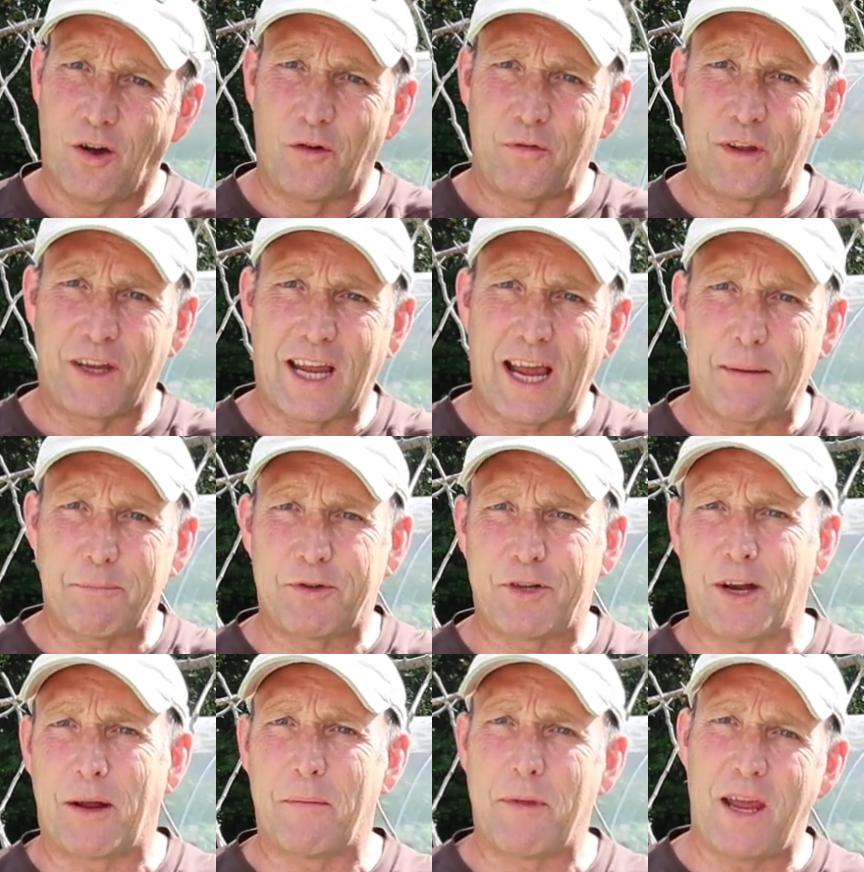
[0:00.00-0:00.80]
on the
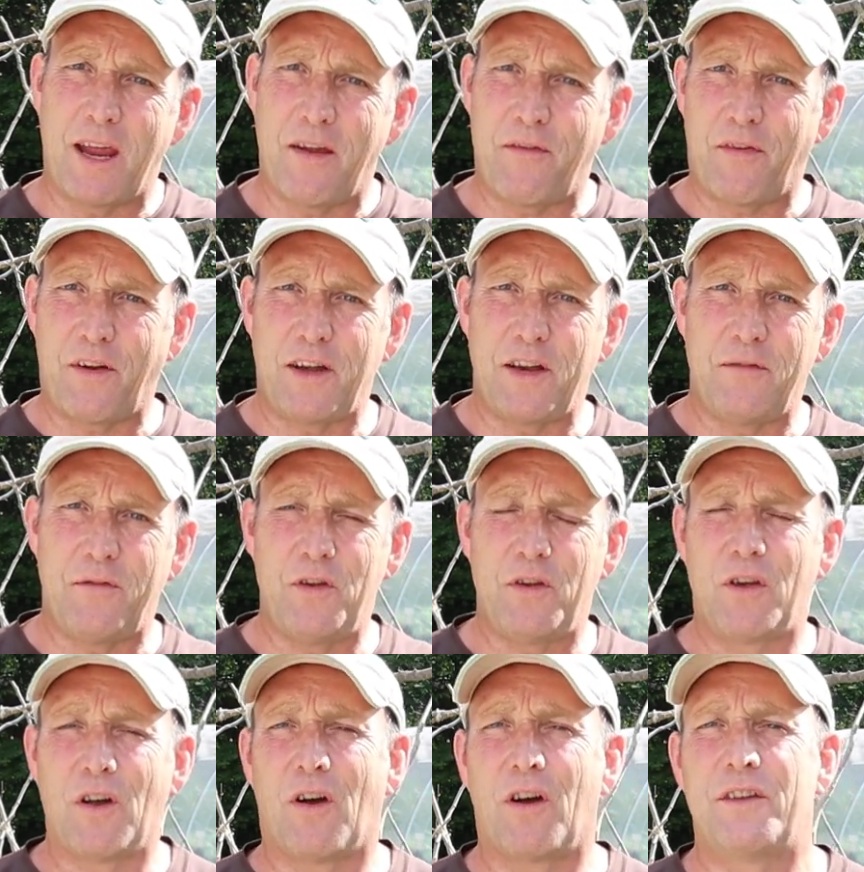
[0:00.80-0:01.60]
caption up there, if any of
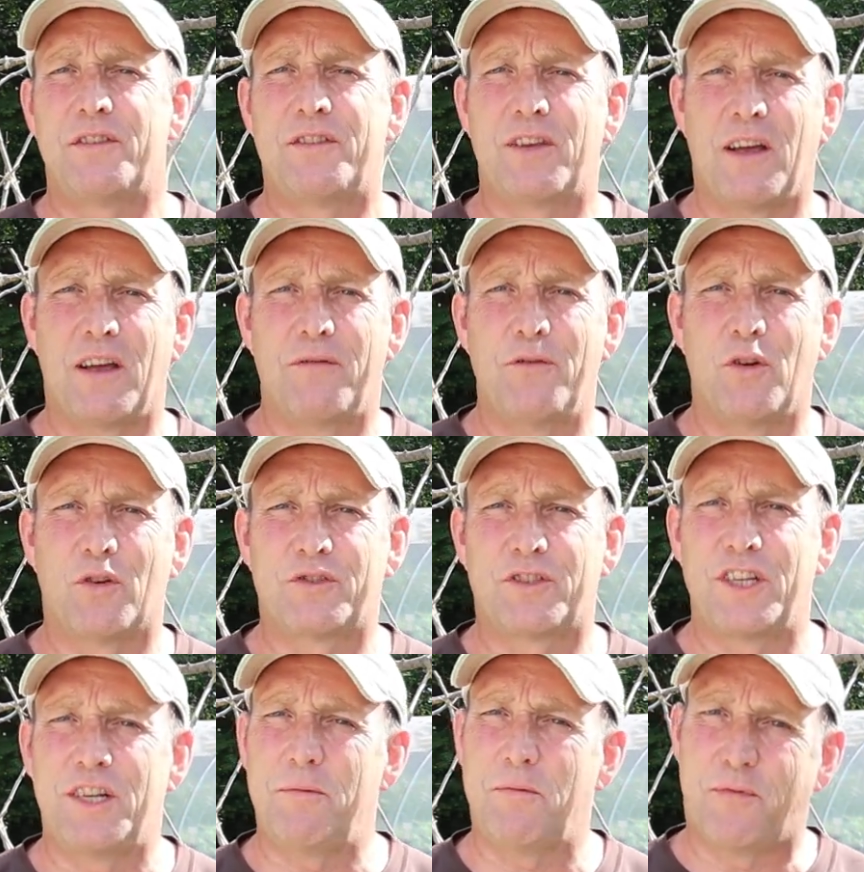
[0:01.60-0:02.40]
you guys that have
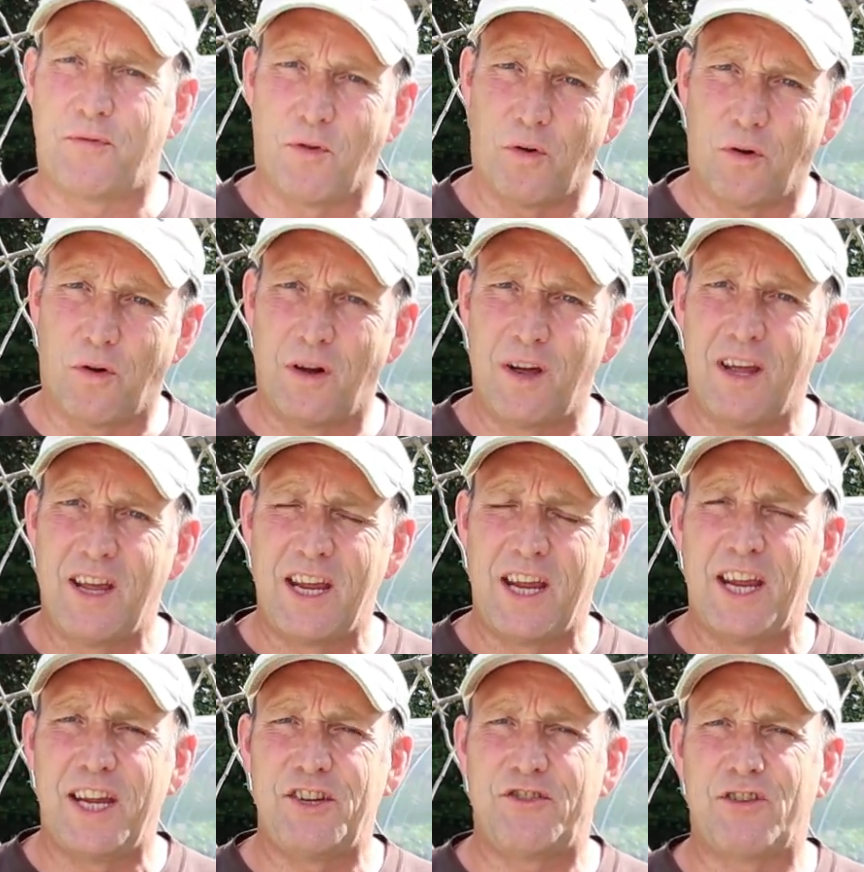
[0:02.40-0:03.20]
not seen it before,
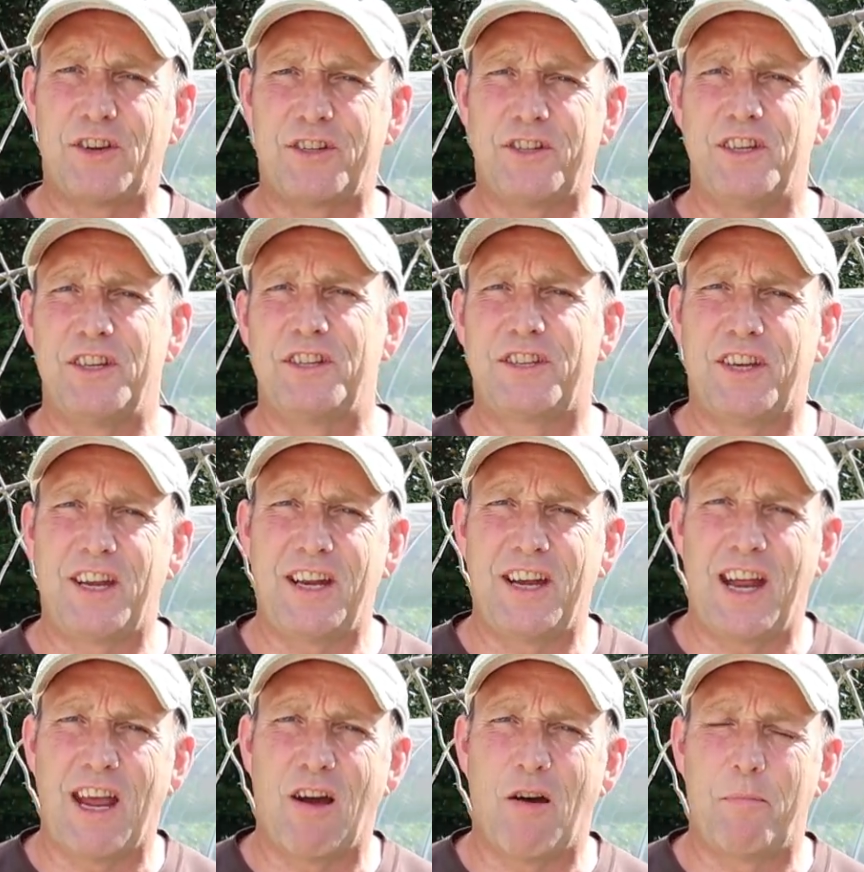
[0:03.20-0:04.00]
interested in
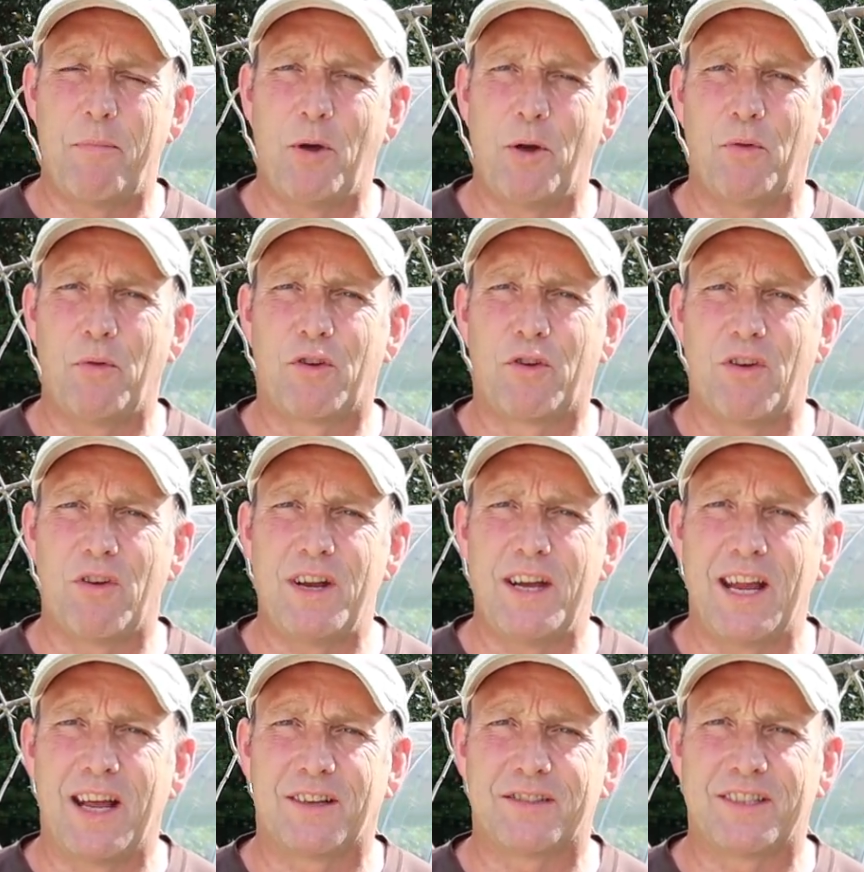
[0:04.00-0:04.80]
seeing how I built the
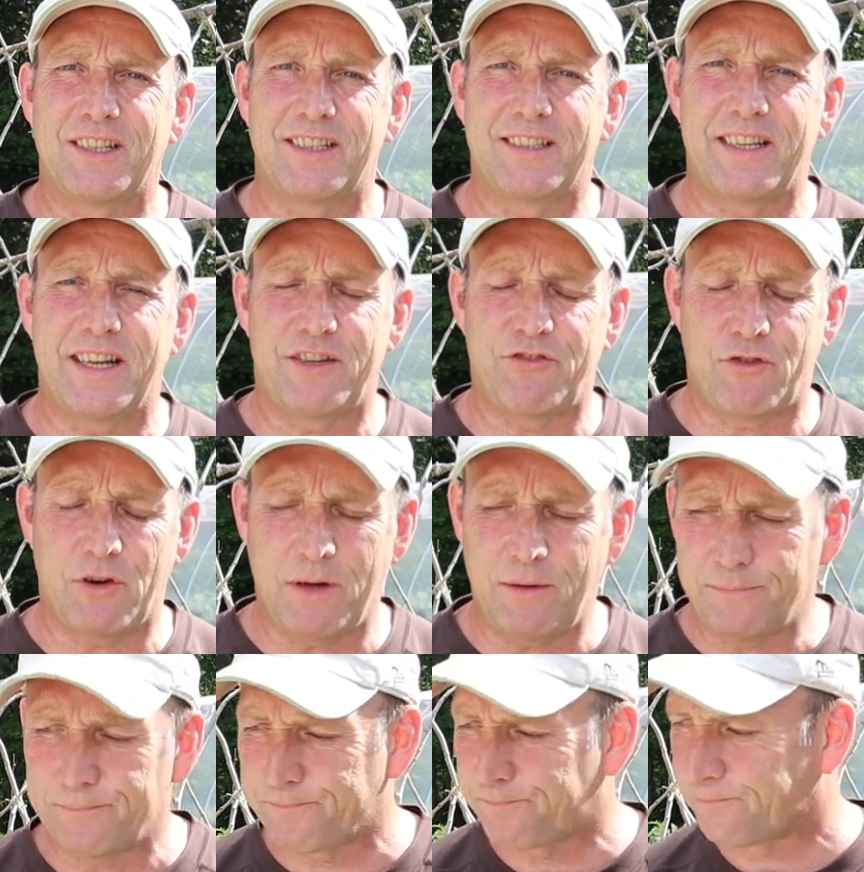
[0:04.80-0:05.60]
greenhouse, etc.